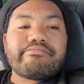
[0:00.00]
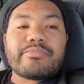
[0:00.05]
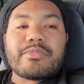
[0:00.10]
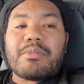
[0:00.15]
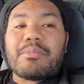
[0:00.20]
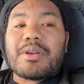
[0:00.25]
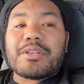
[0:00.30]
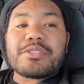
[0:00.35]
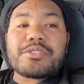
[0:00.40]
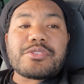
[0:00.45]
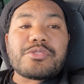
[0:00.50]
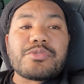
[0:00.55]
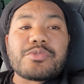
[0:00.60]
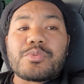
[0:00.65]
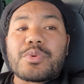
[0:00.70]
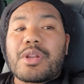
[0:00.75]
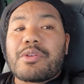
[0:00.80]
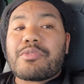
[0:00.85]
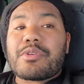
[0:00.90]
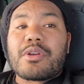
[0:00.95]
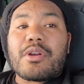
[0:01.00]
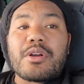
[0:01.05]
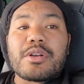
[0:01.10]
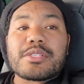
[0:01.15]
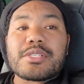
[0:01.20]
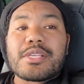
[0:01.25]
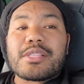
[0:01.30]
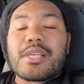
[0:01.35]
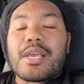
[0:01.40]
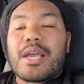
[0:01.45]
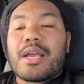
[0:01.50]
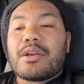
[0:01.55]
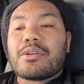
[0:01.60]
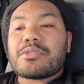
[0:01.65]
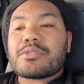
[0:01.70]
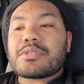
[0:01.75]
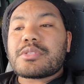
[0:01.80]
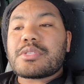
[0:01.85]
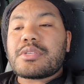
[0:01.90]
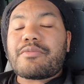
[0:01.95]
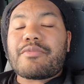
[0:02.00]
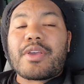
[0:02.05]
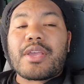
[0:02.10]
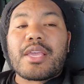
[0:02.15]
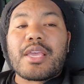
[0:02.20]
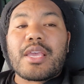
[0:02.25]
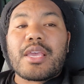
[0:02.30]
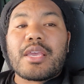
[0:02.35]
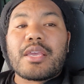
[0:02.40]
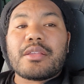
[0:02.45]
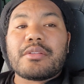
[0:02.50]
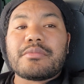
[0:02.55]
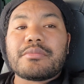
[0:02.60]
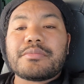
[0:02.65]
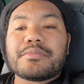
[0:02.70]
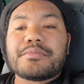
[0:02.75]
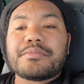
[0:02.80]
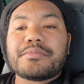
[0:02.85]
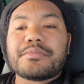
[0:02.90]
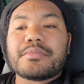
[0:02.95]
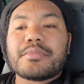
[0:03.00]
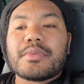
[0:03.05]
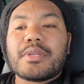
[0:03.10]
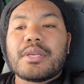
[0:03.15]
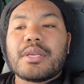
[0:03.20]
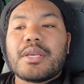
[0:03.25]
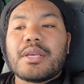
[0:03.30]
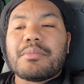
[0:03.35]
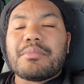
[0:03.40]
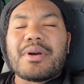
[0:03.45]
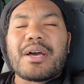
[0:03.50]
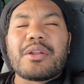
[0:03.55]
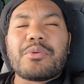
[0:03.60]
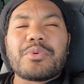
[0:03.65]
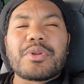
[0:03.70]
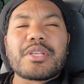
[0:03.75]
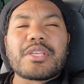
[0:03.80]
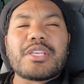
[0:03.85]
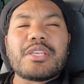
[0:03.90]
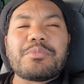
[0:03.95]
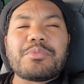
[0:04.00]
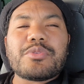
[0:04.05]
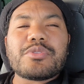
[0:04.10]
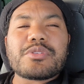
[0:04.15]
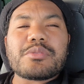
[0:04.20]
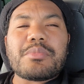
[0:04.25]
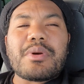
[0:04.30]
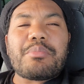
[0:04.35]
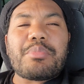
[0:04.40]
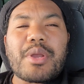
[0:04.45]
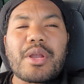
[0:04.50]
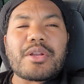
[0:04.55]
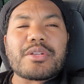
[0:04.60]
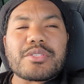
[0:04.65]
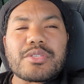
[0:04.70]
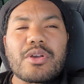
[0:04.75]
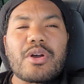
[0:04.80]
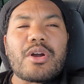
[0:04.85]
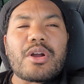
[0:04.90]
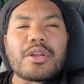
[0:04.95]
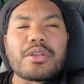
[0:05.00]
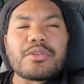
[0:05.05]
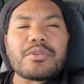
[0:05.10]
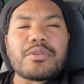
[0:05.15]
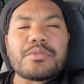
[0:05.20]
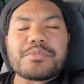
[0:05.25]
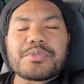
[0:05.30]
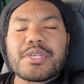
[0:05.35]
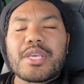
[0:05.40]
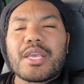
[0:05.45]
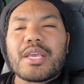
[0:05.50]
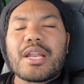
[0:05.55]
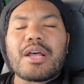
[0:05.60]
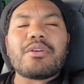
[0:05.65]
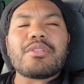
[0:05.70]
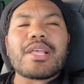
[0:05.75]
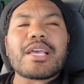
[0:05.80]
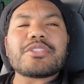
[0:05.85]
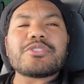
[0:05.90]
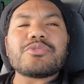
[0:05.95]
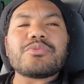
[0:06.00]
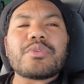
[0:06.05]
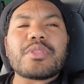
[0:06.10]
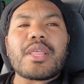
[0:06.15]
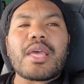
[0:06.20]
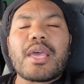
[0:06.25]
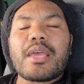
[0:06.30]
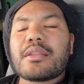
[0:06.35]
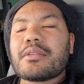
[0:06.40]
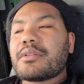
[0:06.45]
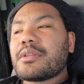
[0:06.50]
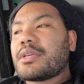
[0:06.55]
I might just use whatever car's at the house if I can. I don't want to keep using my parents' car, you know what I'm saying? I don't like doing that.